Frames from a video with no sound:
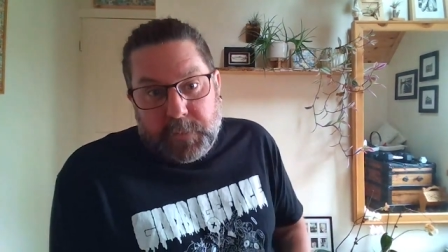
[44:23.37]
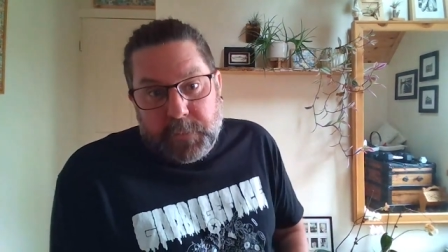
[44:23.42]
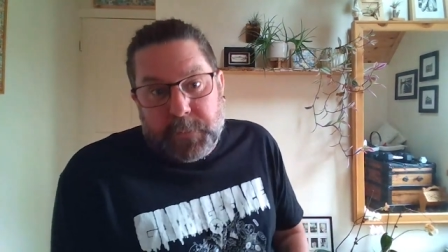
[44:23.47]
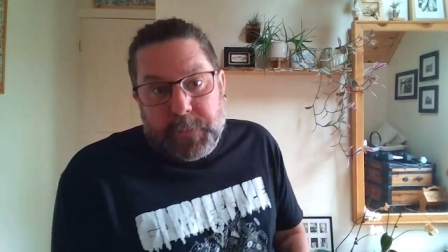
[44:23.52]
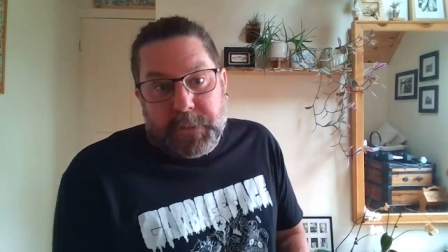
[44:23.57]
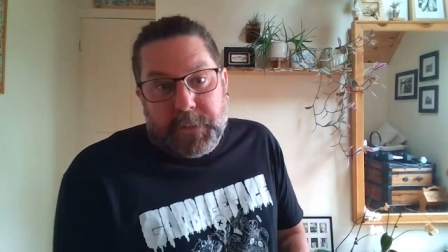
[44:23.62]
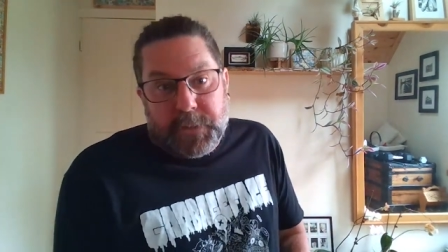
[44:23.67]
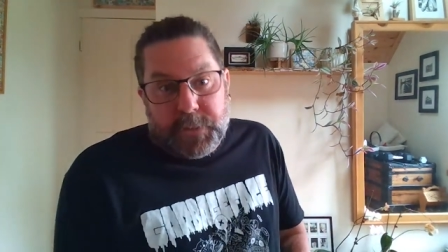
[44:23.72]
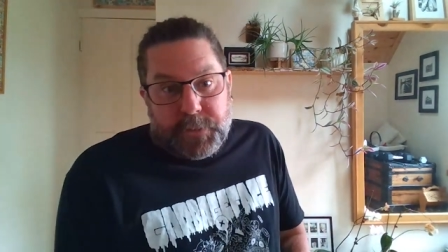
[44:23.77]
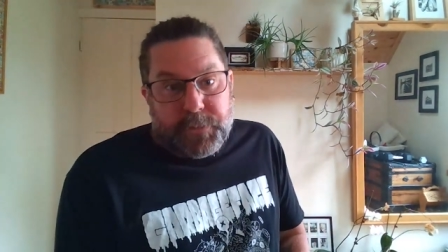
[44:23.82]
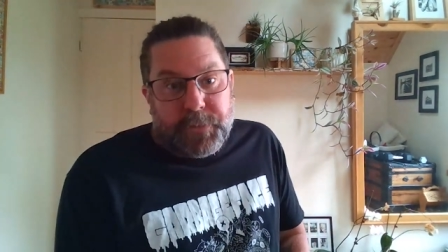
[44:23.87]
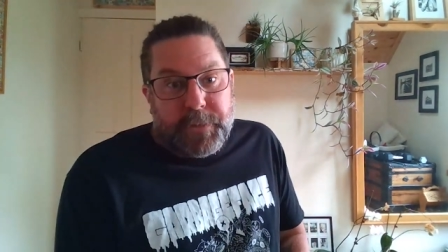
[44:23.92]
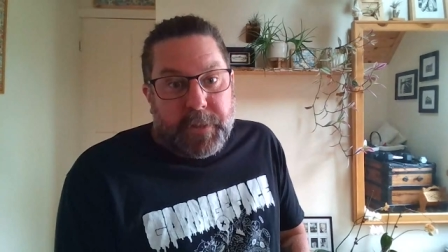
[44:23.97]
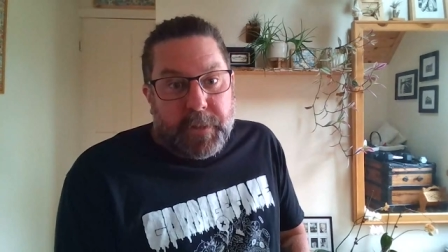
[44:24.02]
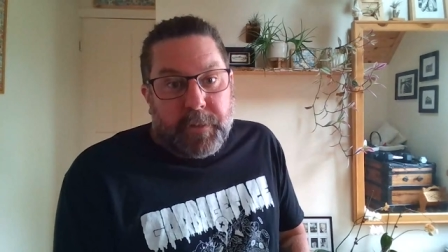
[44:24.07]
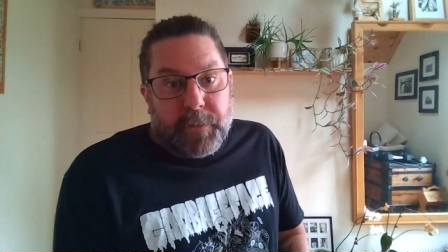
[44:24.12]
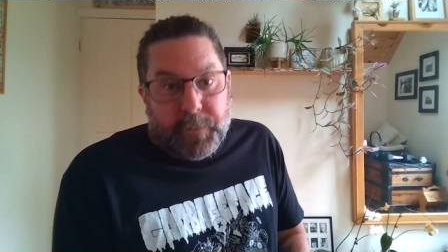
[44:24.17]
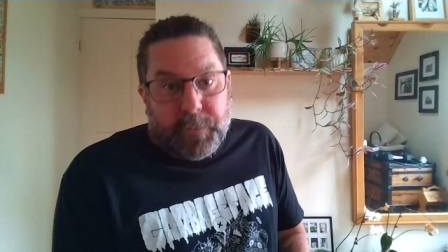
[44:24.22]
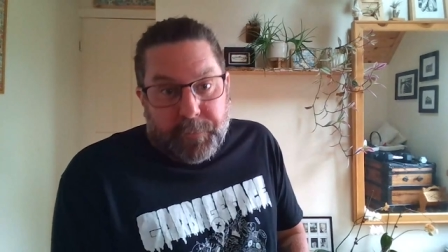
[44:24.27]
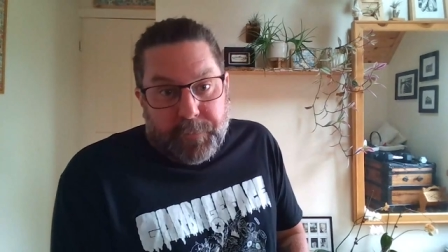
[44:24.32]
doing the street art
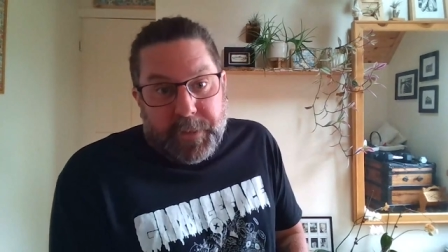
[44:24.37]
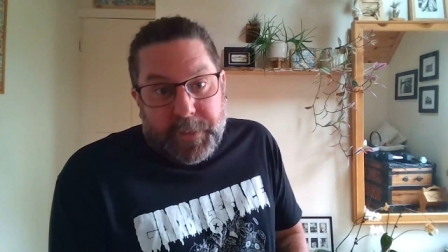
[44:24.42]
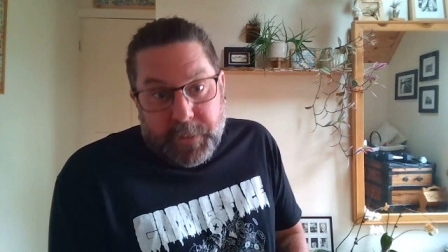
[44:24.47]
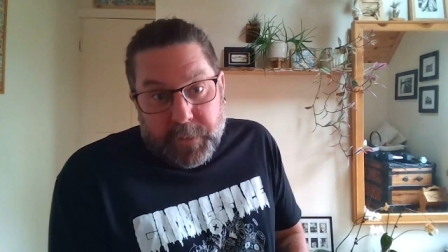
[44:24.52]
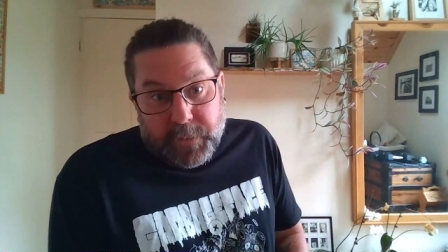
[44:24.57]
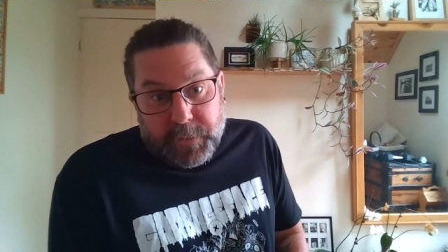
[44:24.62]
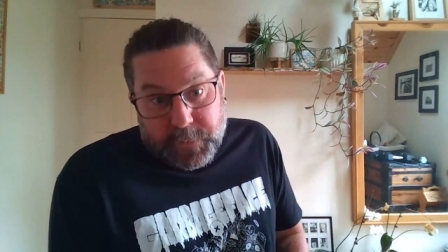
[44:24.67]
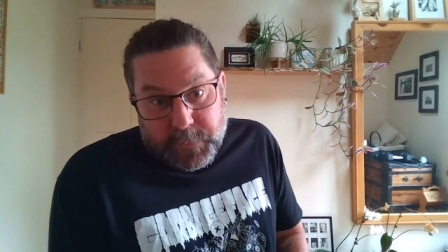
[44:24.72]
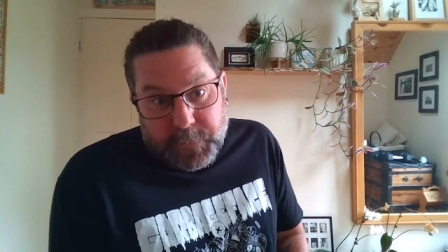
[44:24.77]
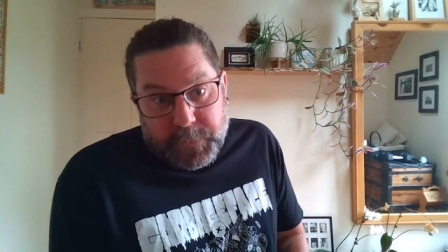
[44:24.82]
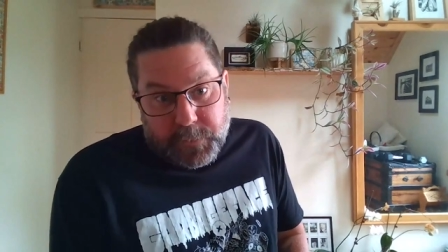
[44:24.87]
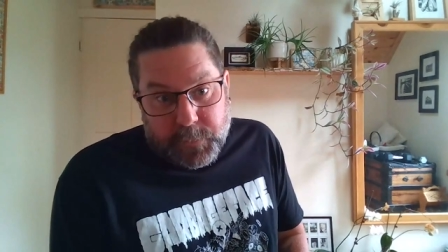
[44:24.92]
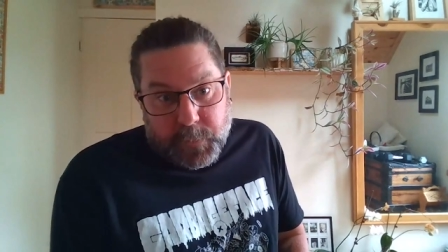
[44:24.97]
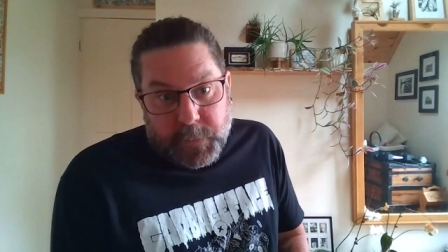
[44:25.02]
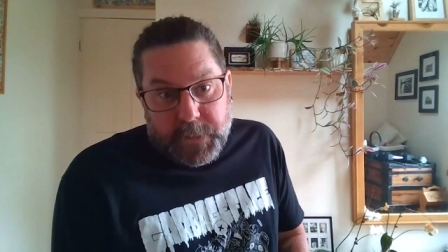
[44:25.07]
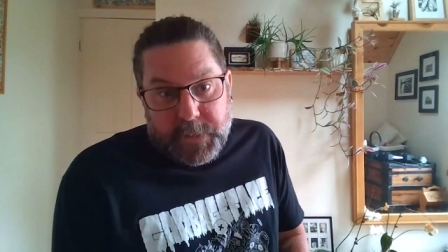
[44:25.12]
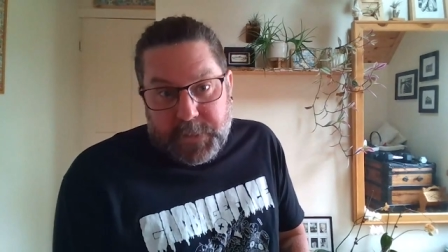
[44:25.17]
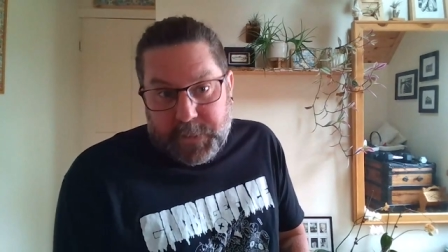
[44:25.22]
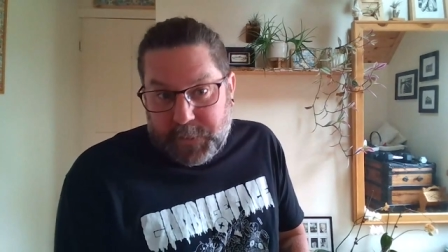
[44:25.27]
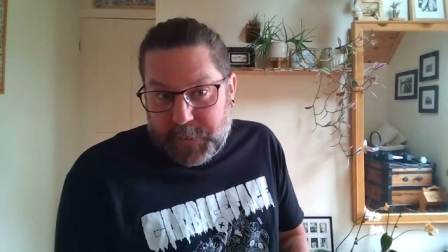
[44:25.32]
and graffiti also in
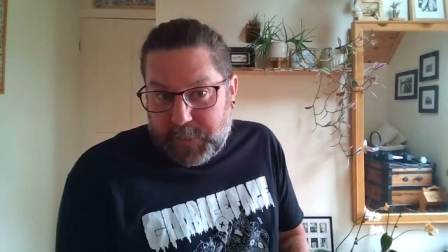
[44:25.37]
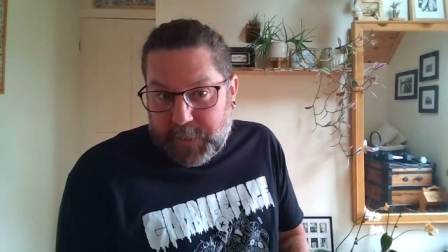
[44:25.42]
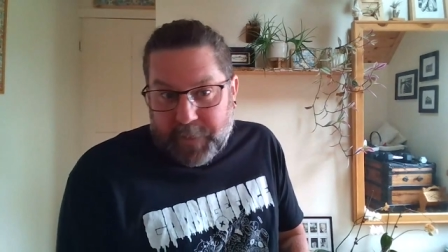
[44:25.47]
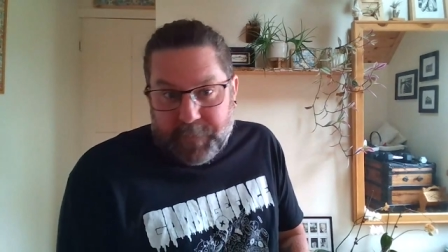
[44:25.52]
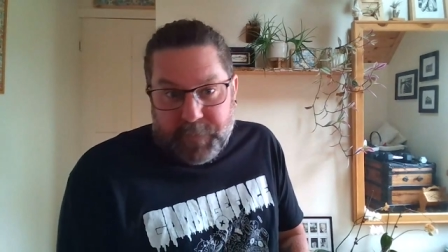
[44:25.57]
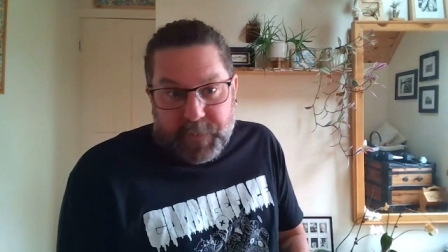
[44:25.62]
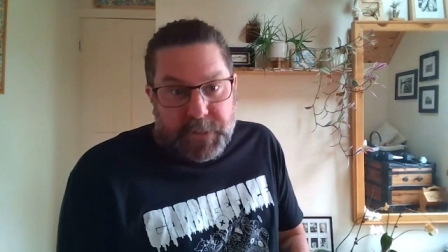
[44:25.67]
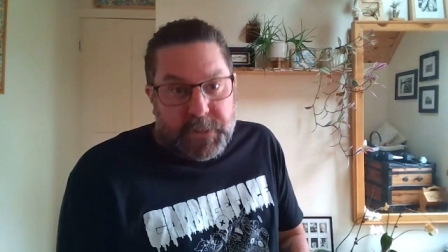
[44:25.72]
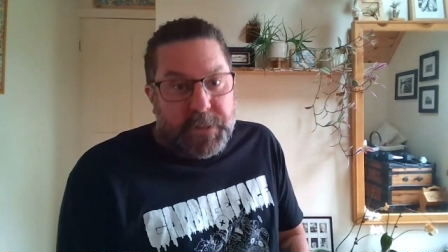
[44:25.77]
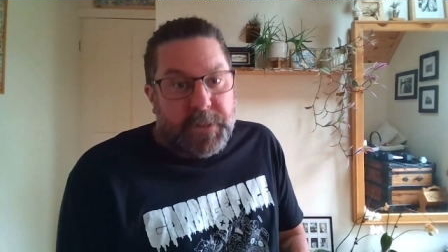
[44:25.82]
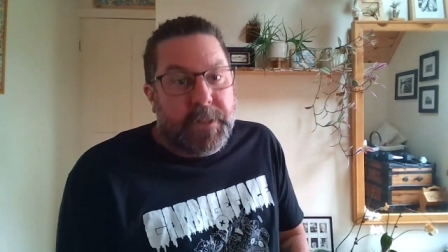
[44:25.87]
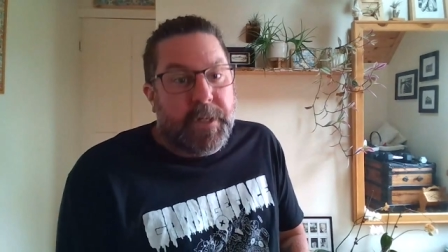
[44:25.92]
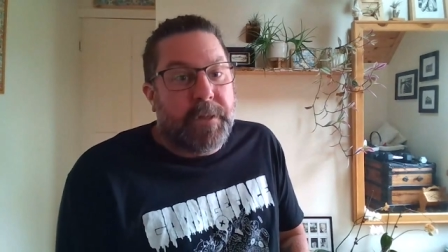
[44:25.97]
twenty seventeen,